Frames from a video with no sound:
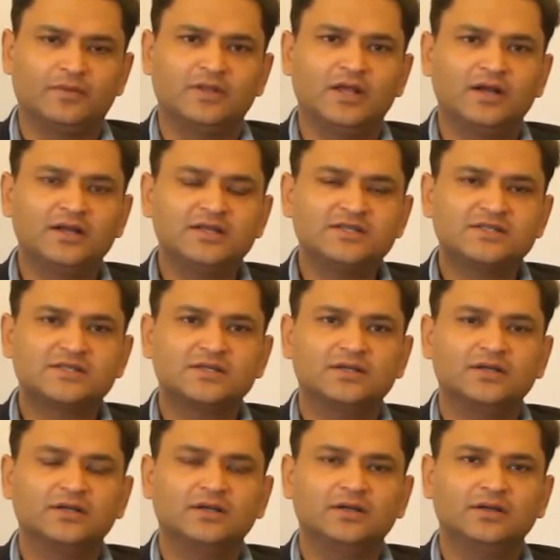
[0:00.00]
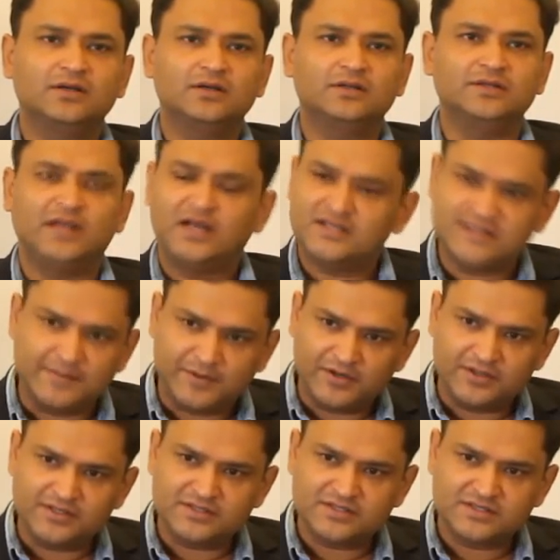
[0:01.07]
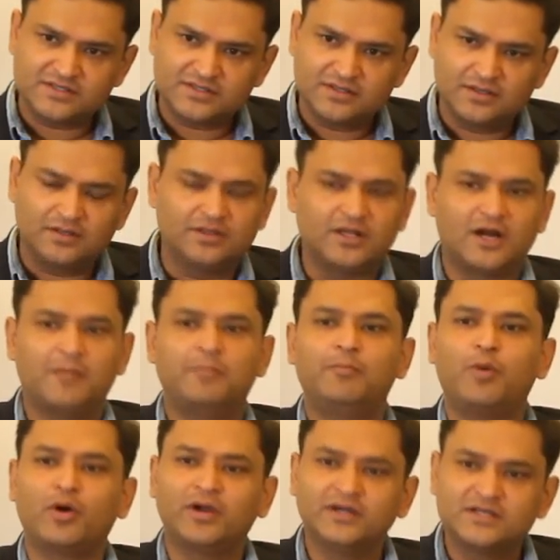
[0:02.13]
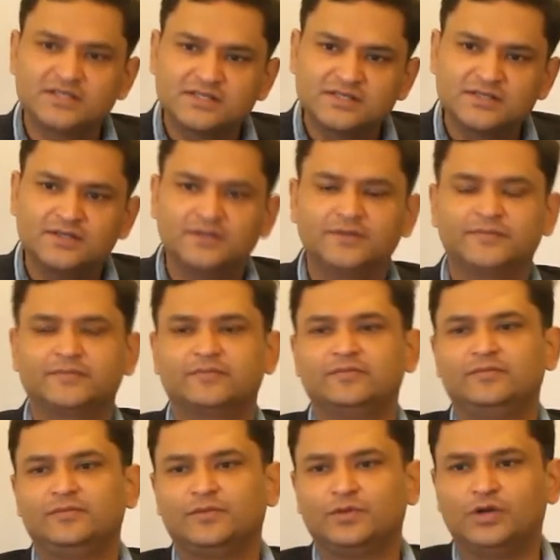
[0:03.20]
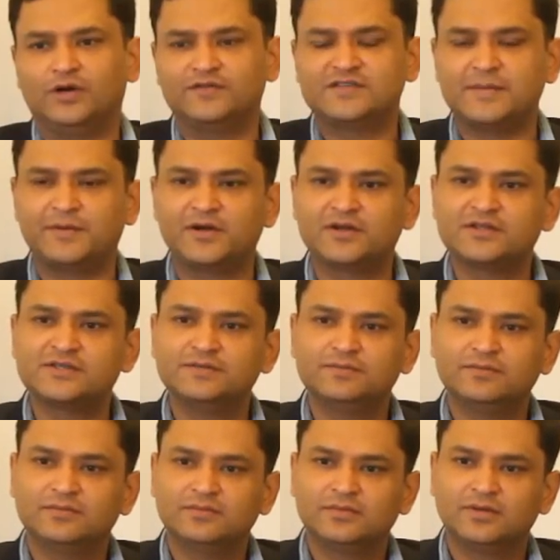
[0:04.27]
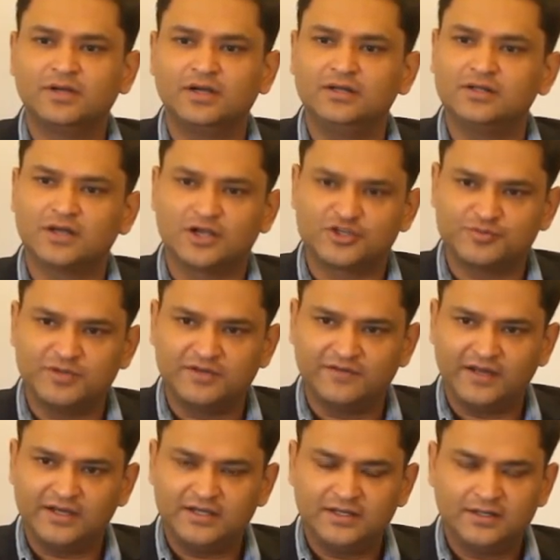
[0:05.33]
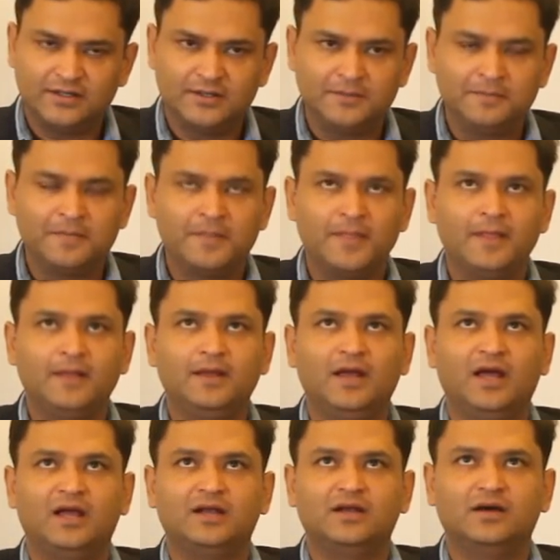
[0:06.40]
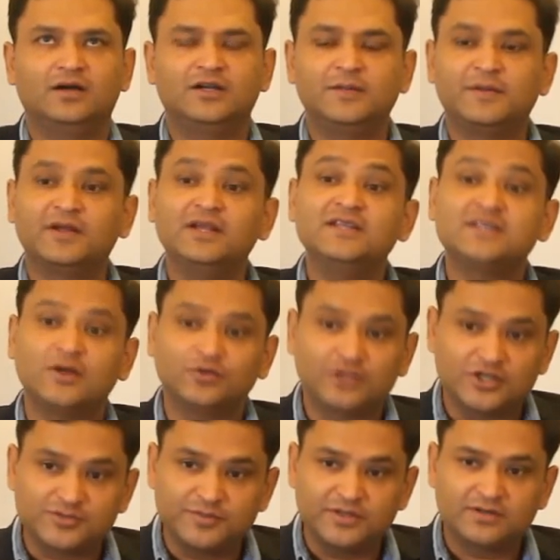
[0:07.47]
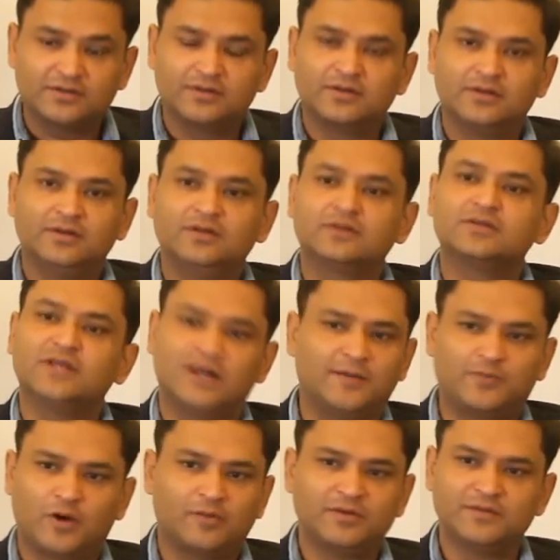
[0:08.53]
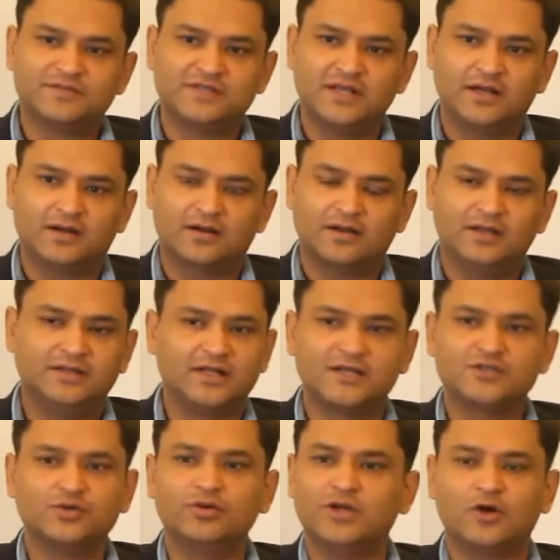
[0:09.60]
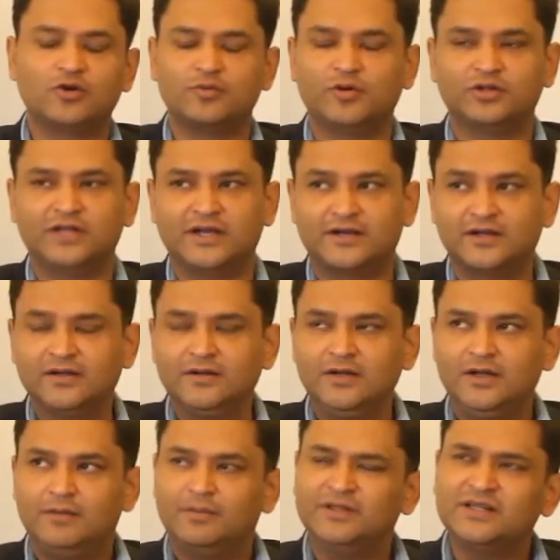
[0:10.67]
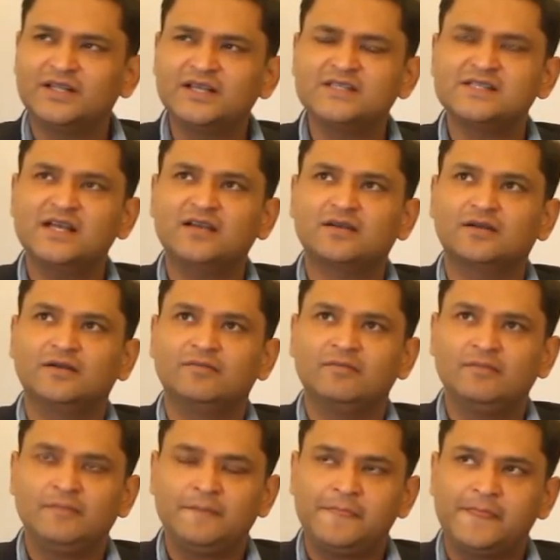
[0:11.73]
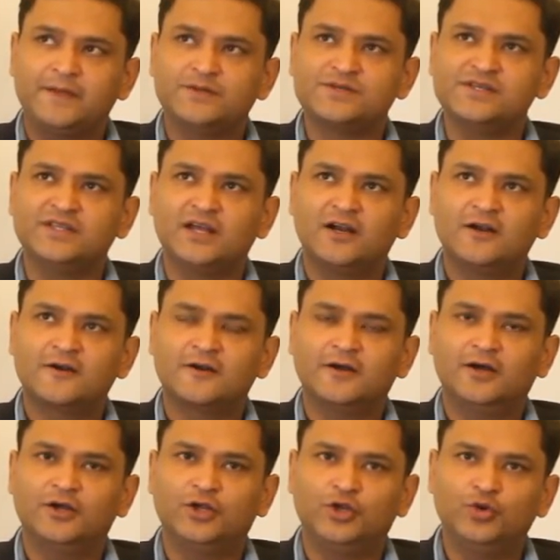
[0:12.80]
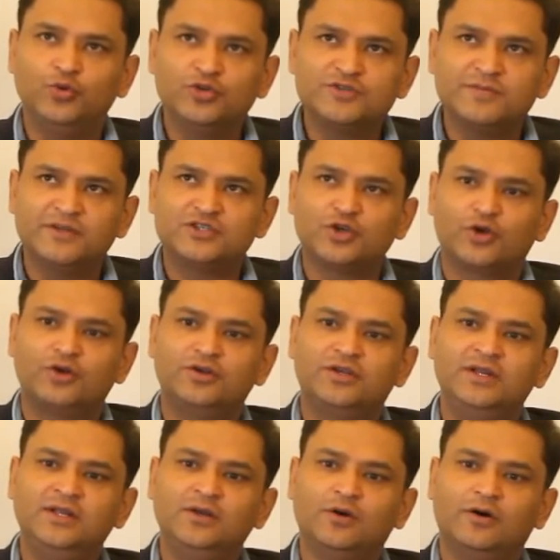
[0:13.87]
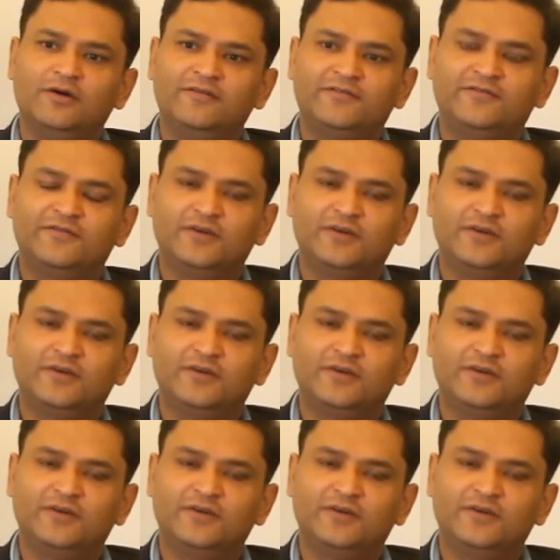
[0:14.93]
There are separatists, there are pockets of separatism in the Kashmir Valley and typically South Kashmir. There are problems there and there is no doubt about that. But the thing is that, you see, there are a huge majority of